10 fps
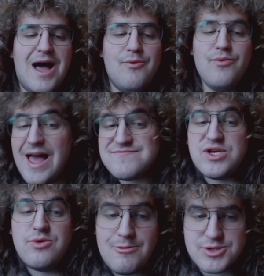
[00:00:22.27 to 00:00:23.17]
We have
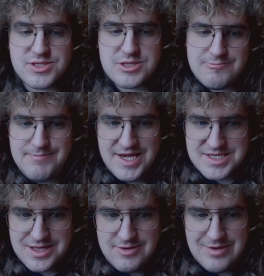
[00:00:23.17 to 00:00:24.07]
two options,
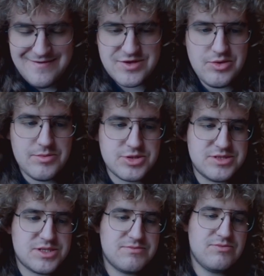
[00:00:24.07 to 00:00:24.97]
basically.
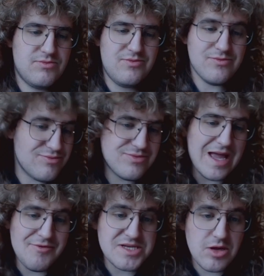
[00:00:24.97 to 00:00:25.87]

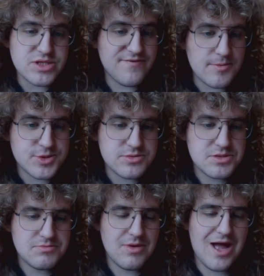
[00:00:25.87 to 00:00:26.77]
There is lots of
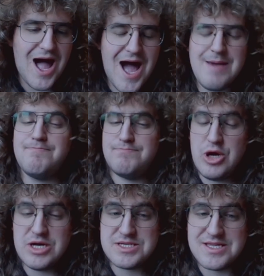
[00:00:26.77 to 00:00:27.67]
options. I
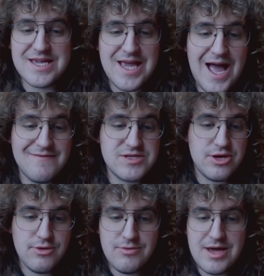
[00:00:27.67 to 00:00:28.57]
personally have
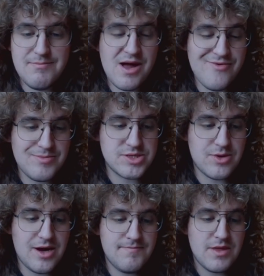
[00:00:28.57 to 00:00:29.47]
two in my repertoire.